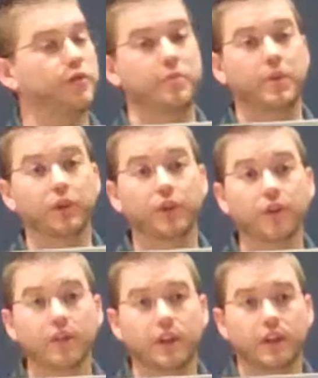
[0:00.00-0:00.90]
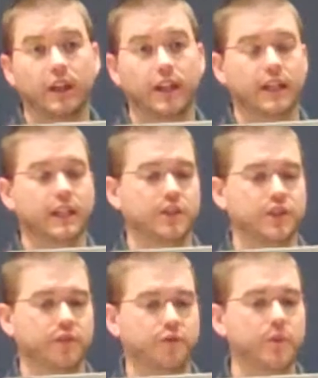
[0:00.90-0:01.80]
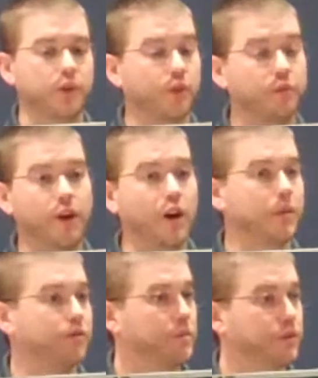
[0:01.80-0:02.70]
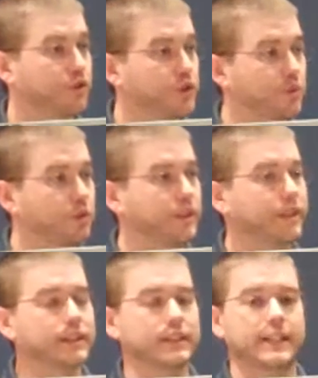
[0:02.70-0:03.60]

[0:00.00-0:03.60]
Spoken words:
familiar. It's a familiar environment, familiar tooling.